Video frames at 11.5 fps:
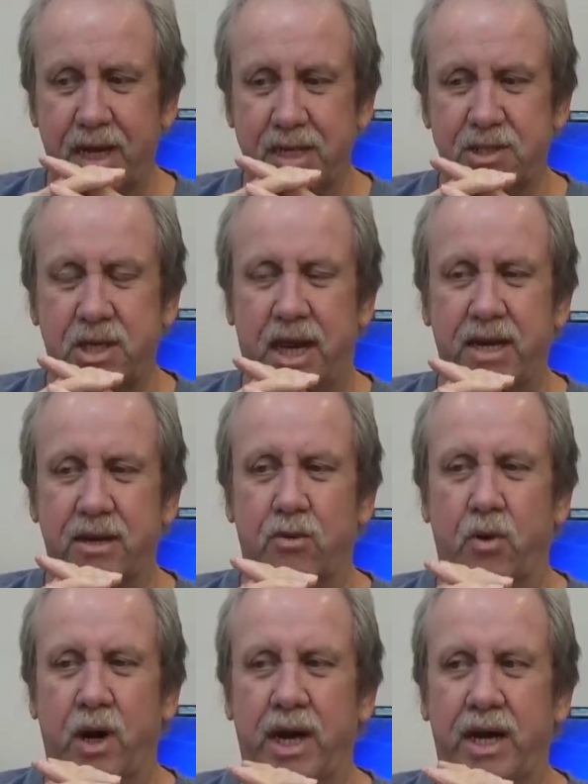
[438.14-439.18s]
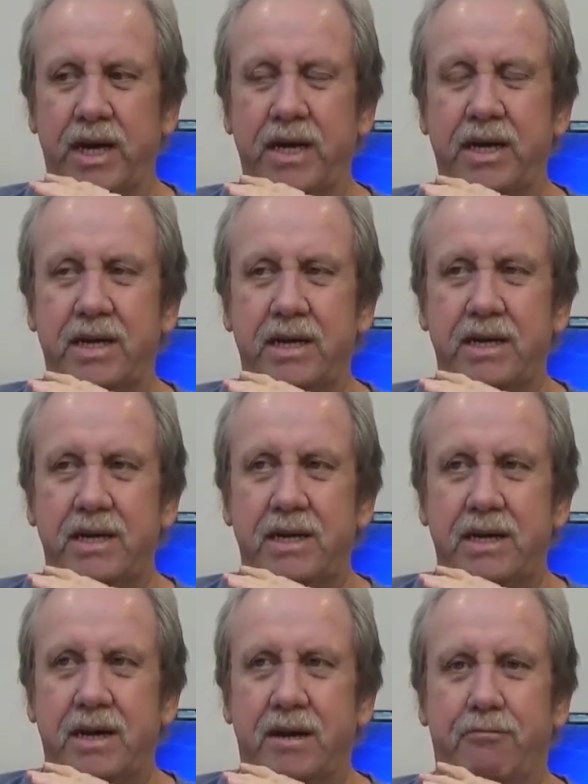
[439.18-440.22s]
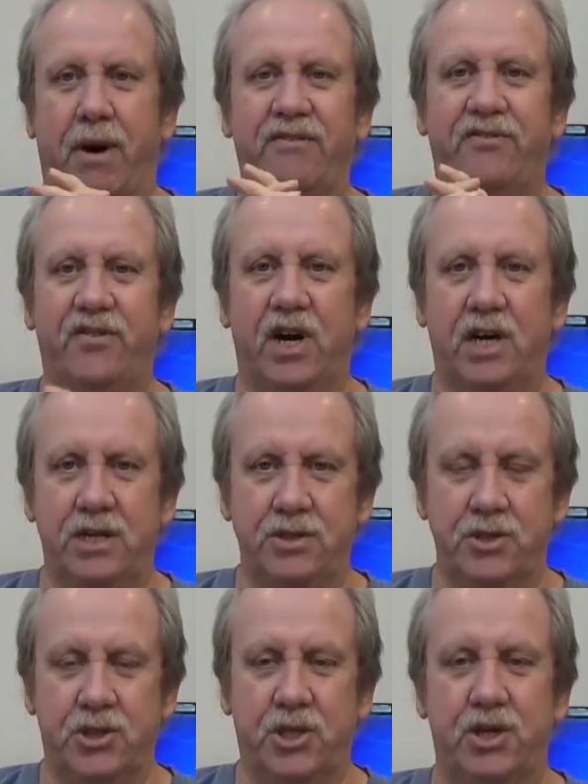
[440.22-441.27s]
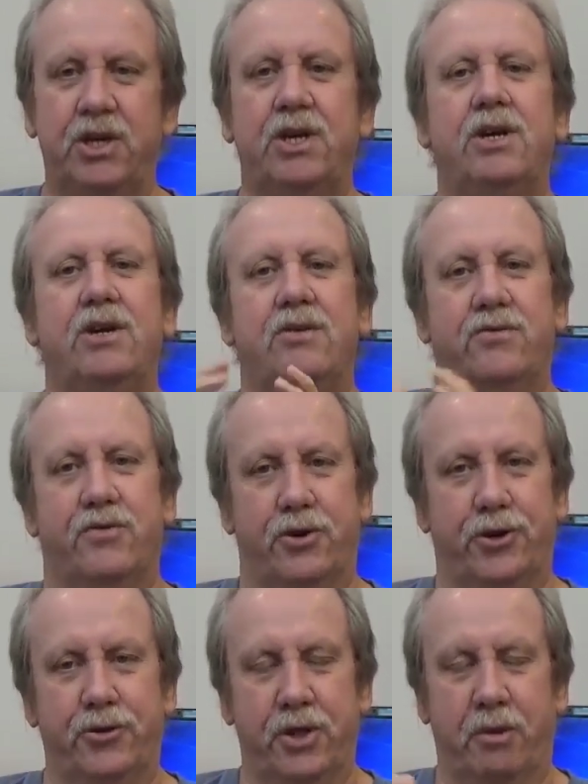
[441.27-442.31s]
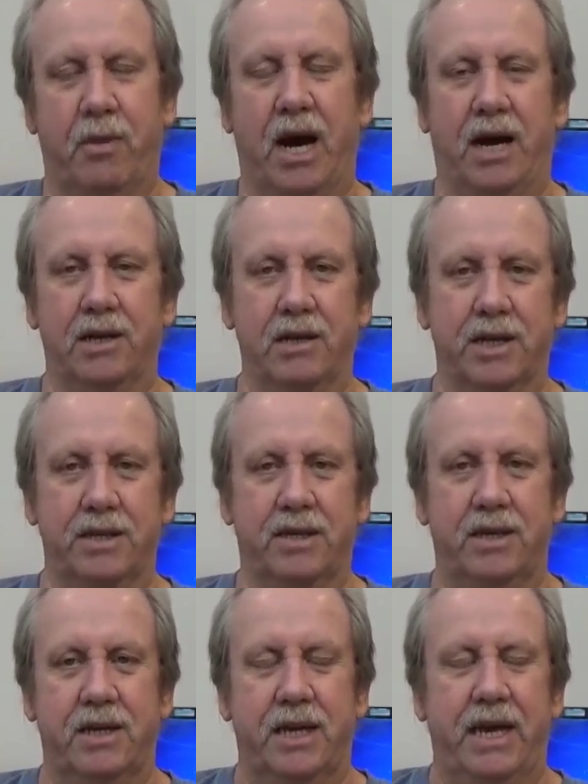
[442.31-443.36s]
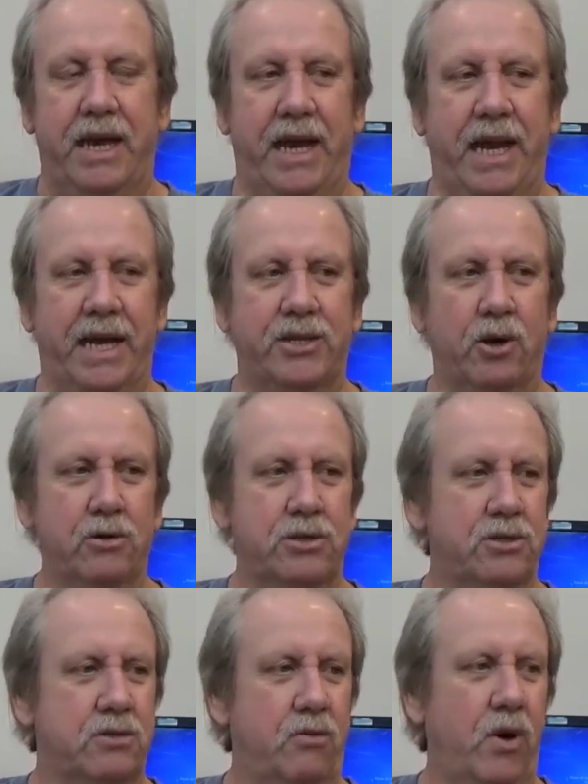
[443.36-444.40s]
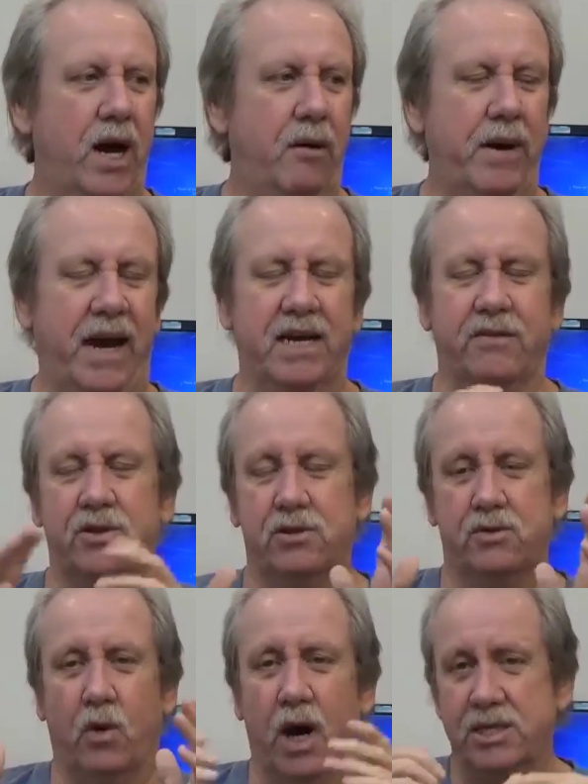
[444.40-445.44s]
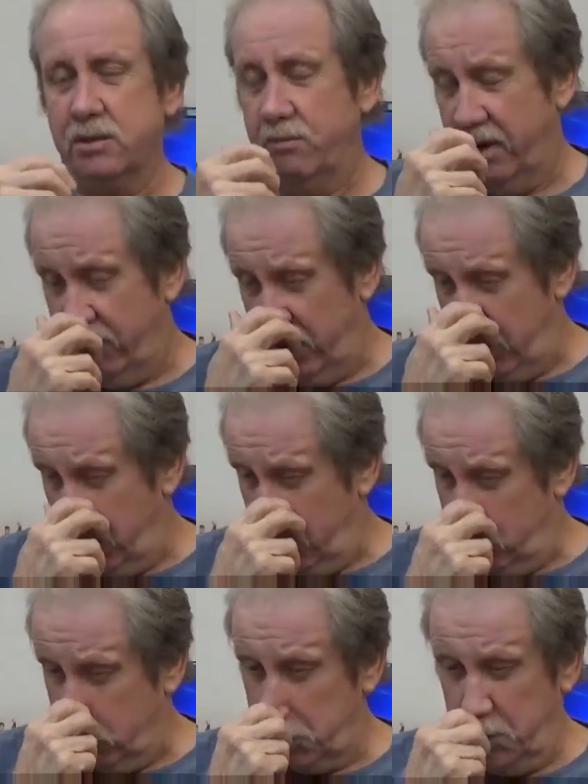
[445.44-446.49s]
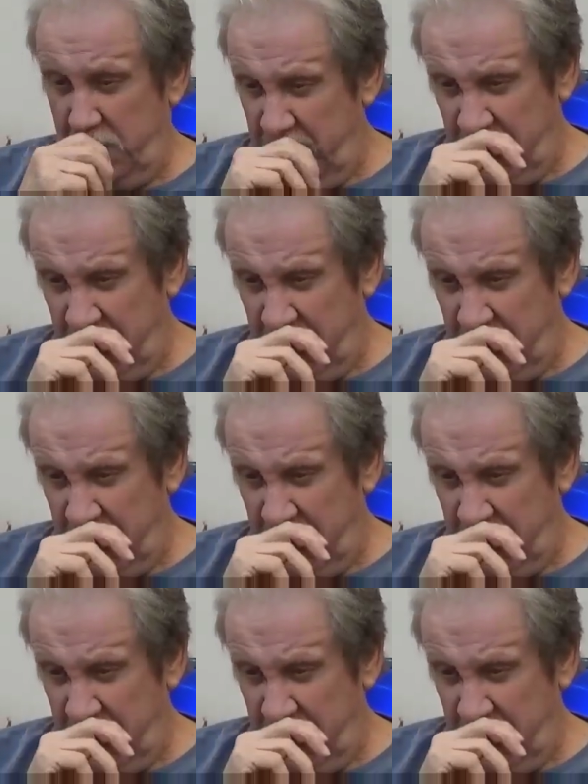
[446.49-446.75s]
that's taken away my funds for doing the modeling. And I told you this a while back, if you have watched my videos,